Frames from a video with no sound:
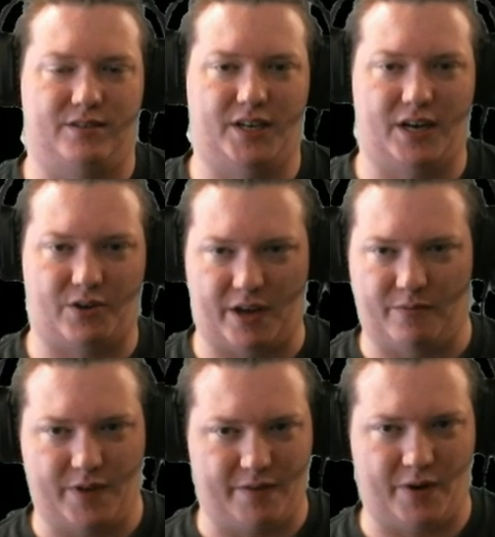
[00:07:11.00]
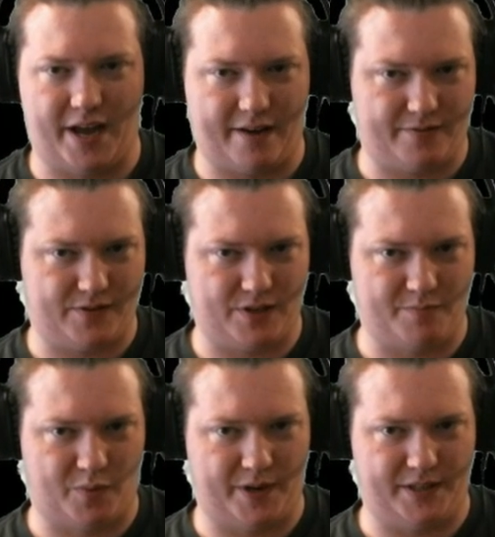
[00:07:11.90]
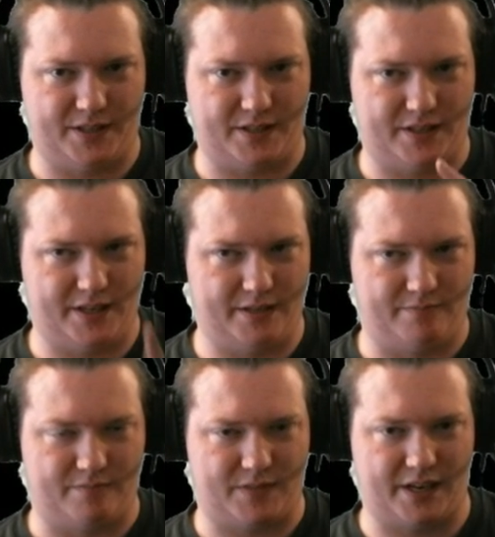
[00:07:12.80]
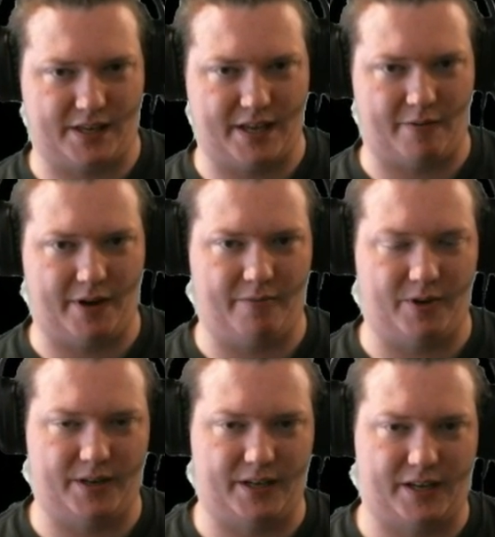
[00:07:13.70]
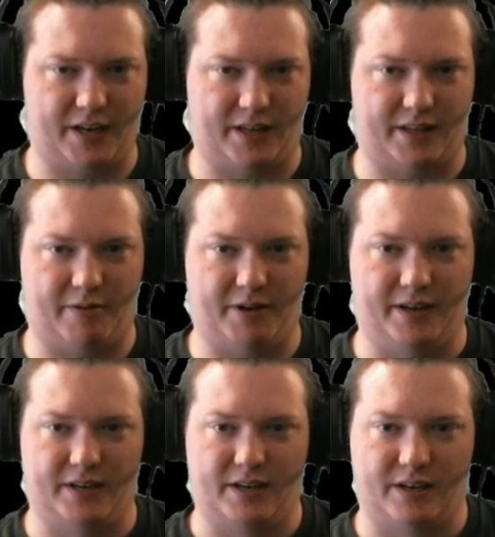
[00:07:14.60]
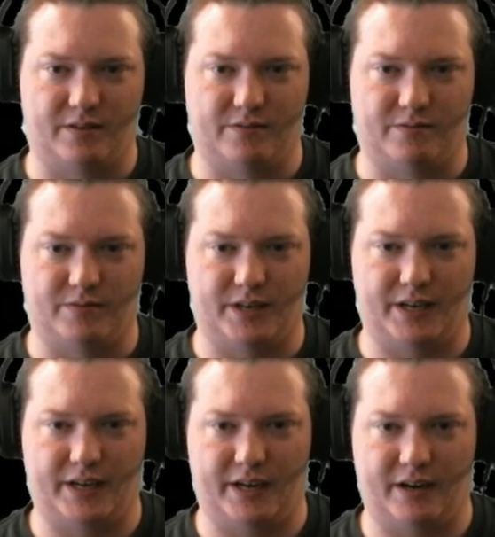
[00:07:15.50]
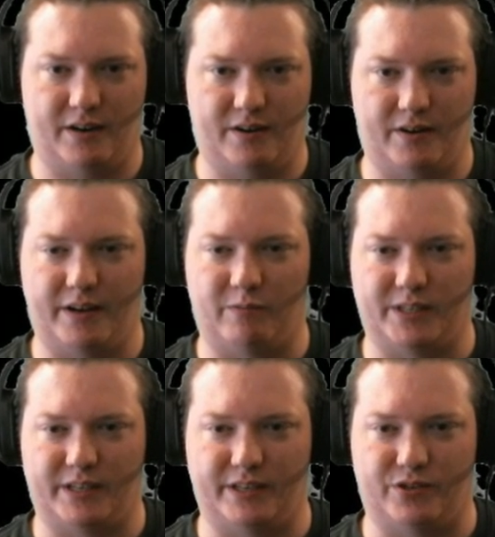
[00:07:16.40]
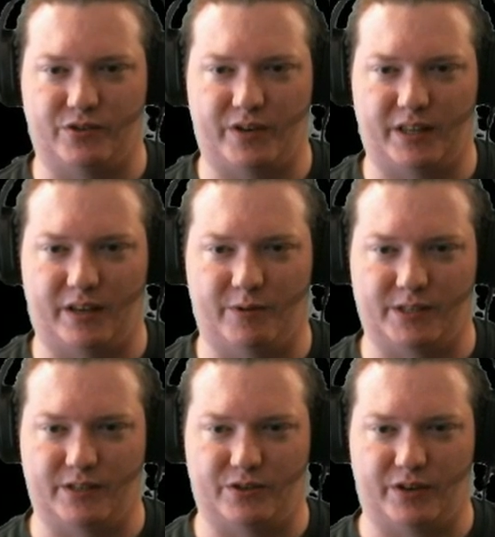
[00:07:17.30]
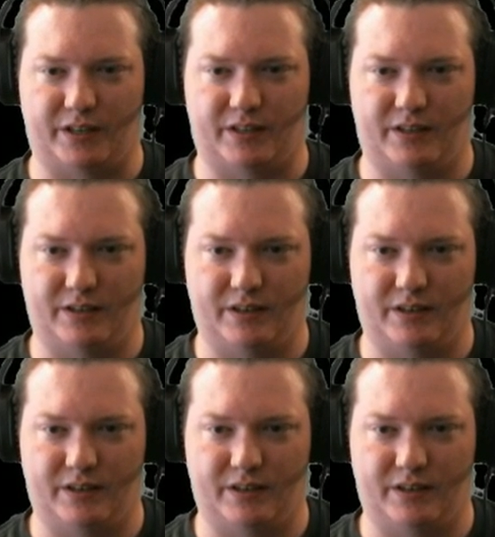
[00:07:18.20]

Okay, if we have some points to kick that way, we're going to kick it that way. Where was it in strength? It was in strength.